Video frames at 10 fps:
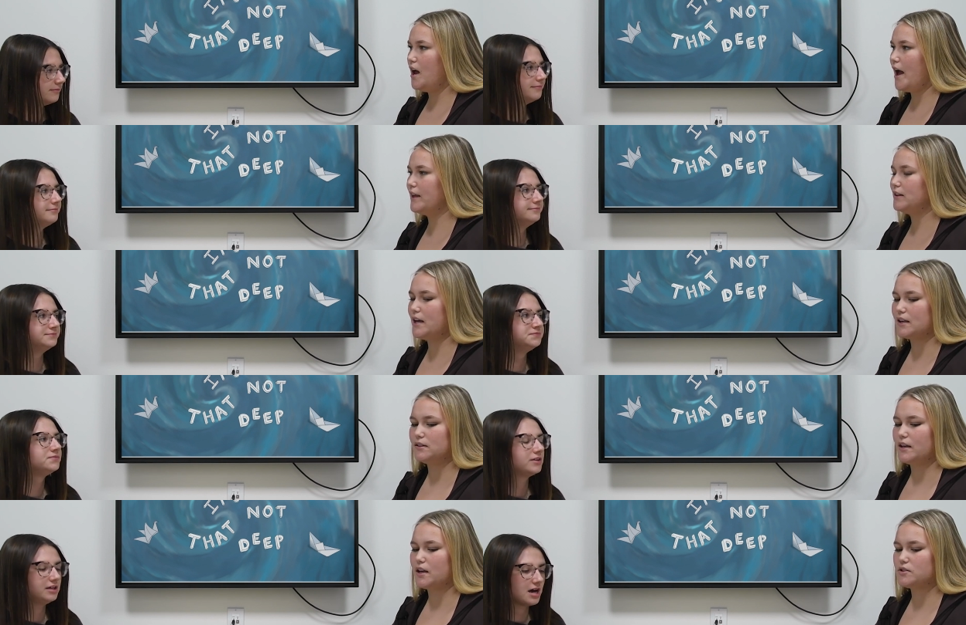Speaker 1: mm, and like
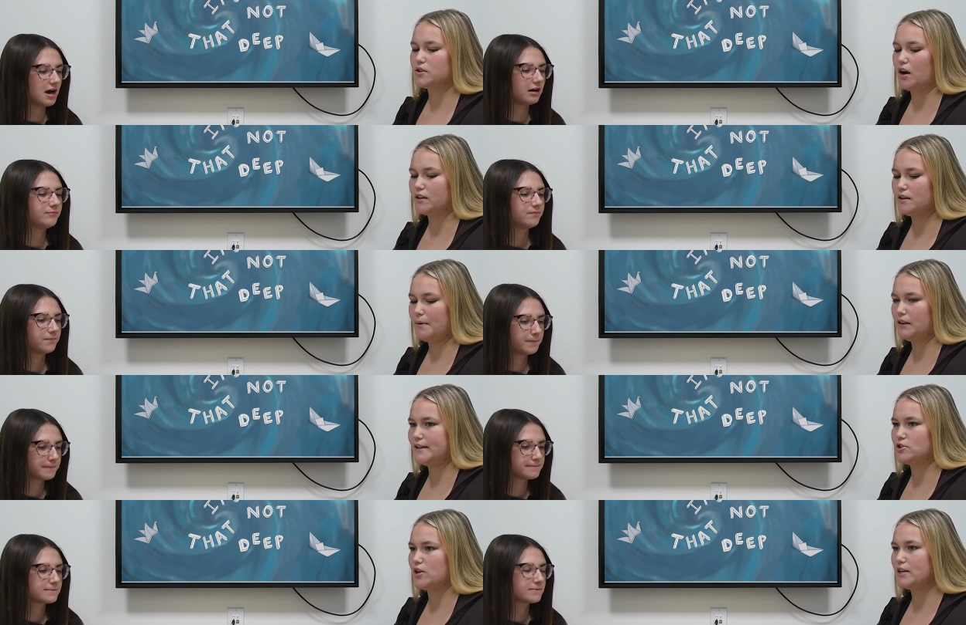like yeah. talking about
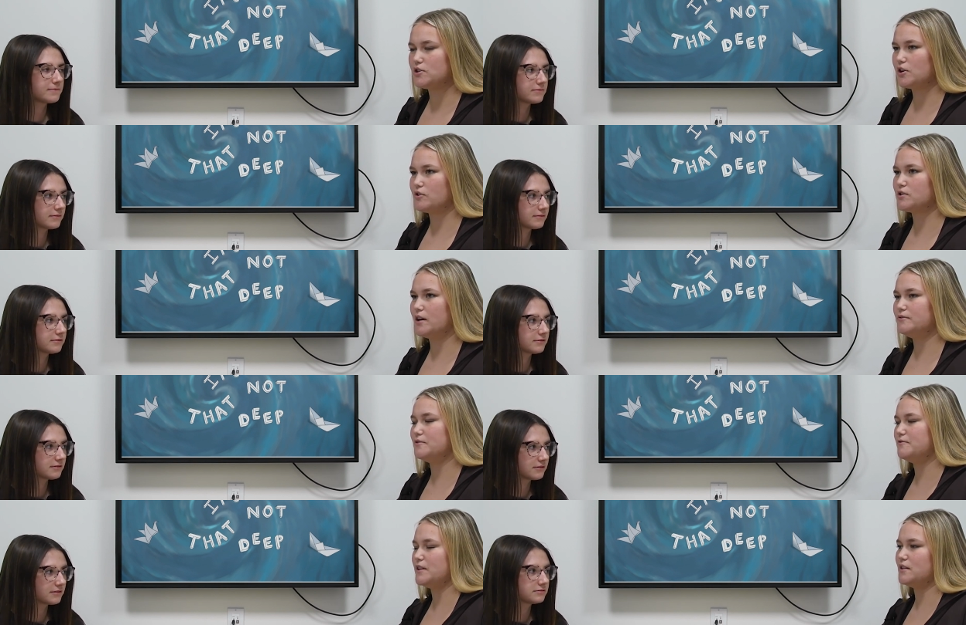like changing yourself to
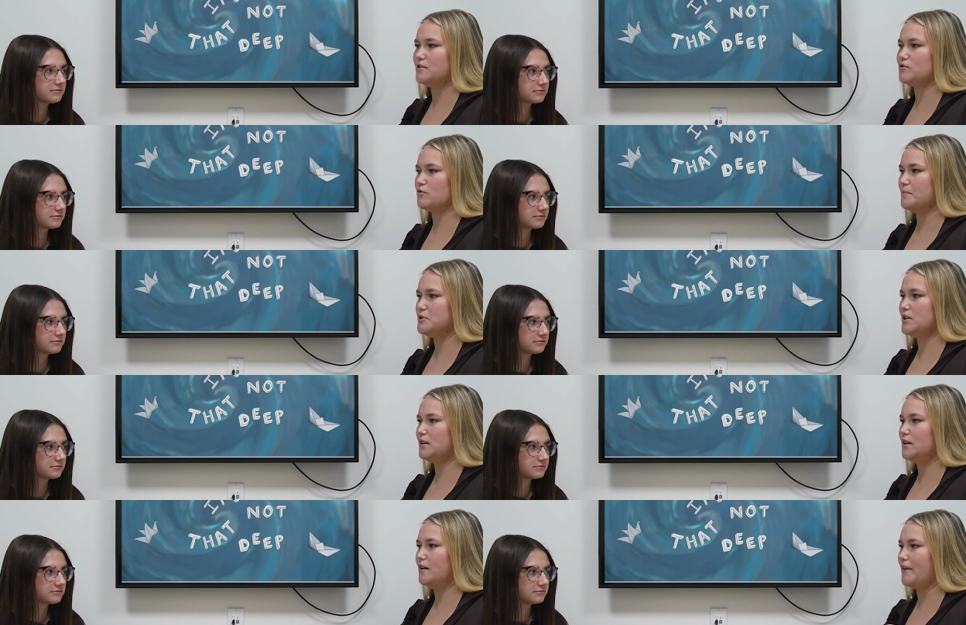fit the
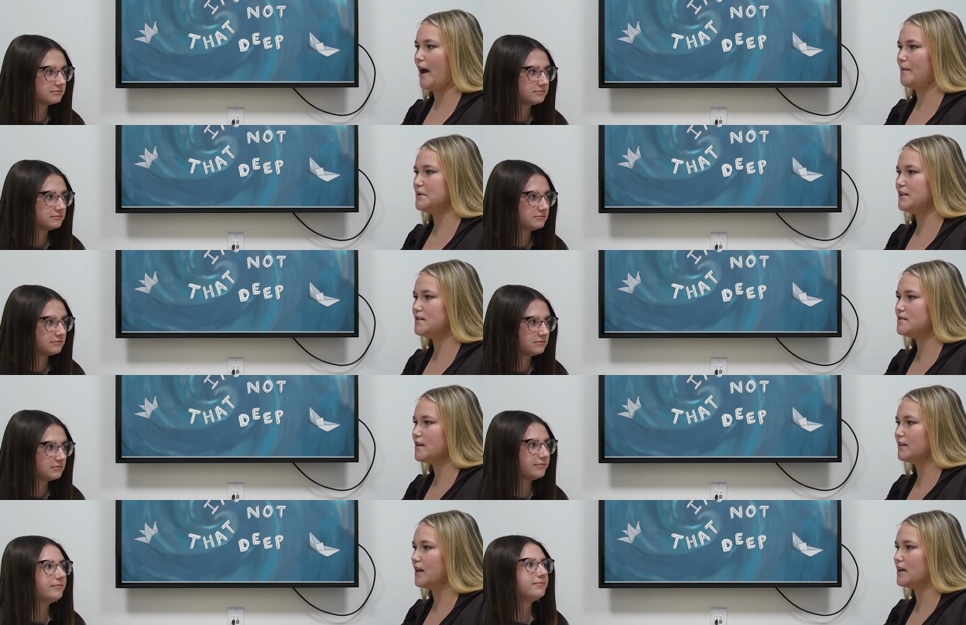description of happiness
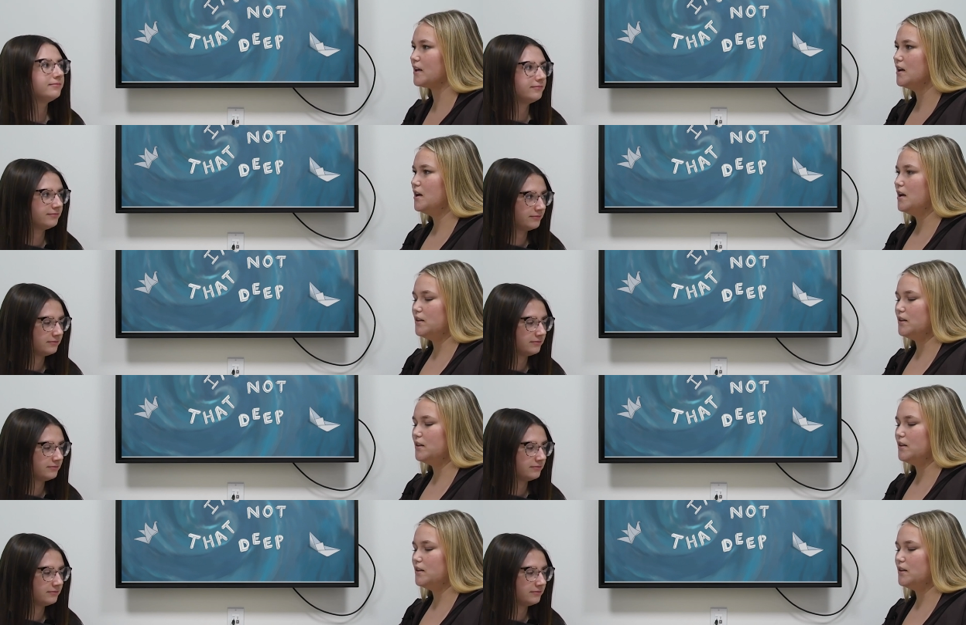and like mm-hmm.